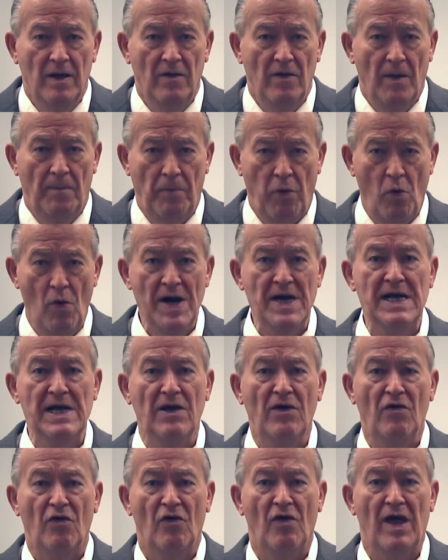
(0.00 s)
The point
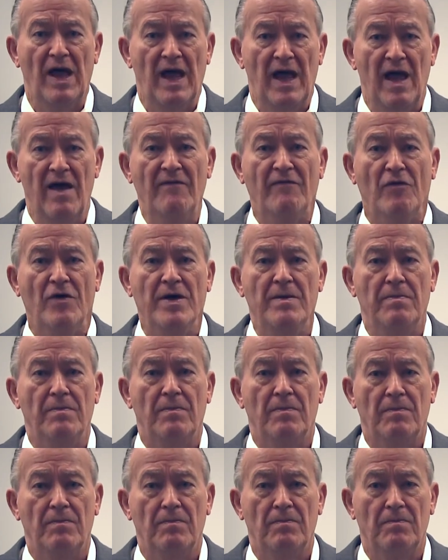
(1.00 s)
is, every
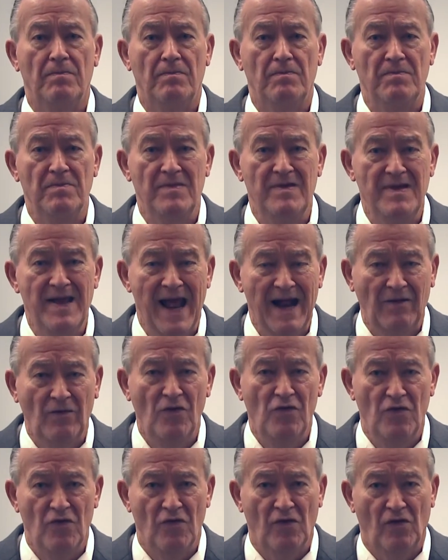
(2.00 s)

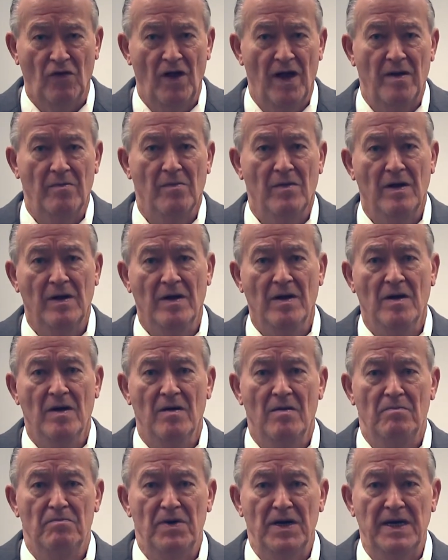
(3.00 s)
negligence claim
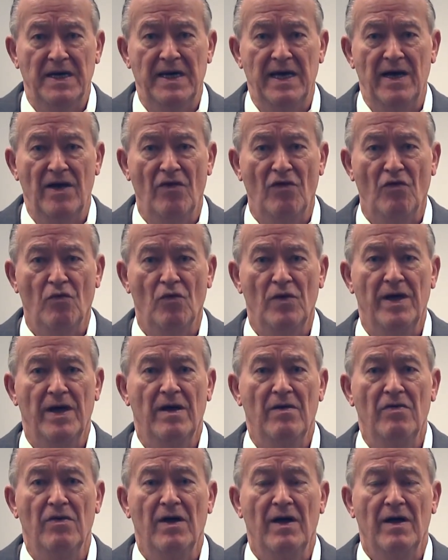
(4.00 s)
begins
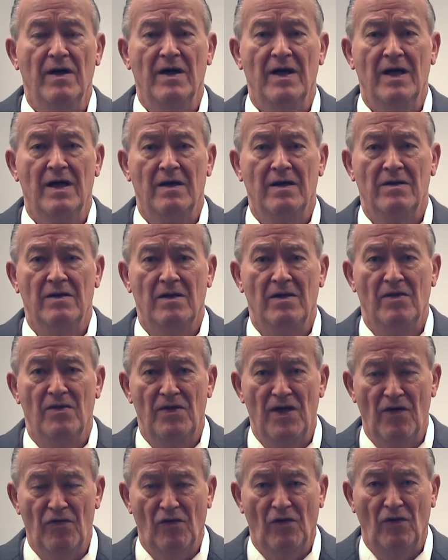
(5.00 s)
with
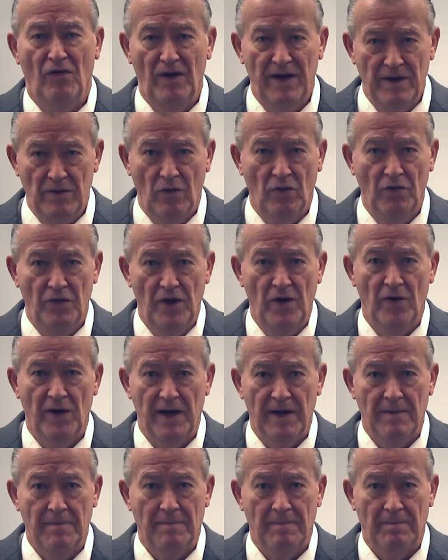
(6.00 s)
this legal
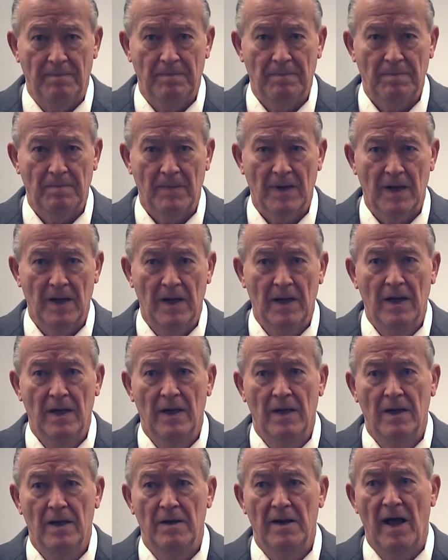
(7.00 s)
duty.
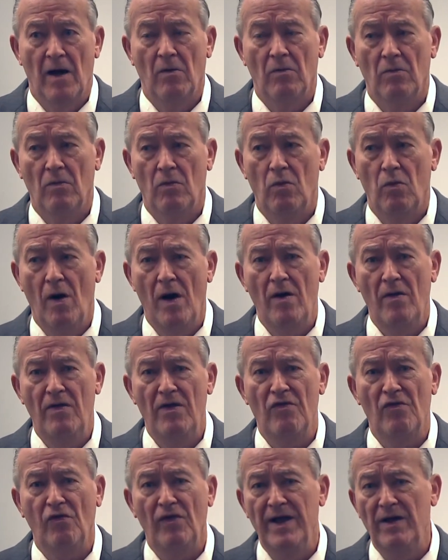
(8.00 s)
Now, where do
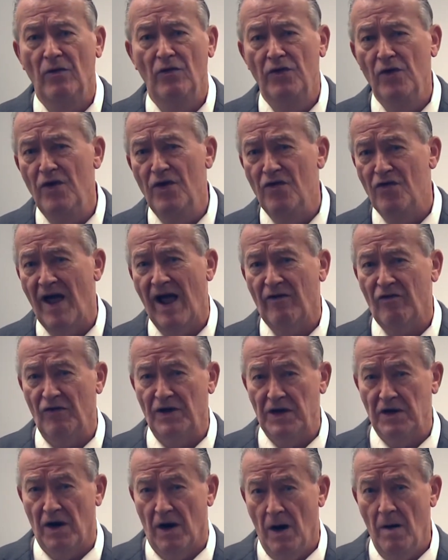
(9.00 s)
these legal duties
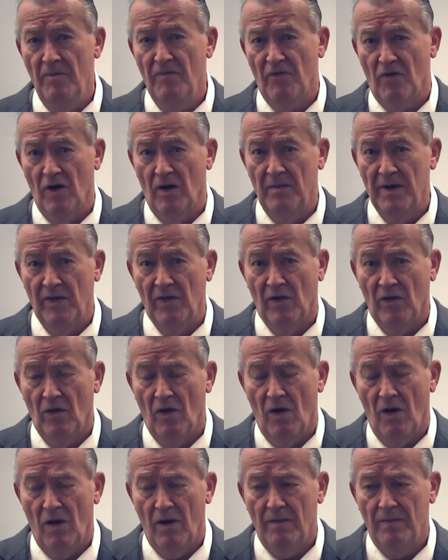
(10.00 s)
actually come from in the
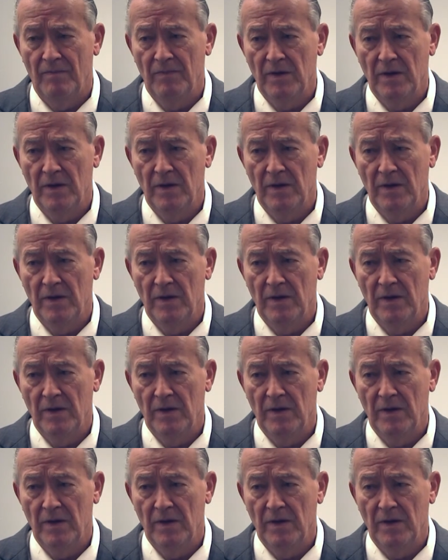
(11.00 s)
law?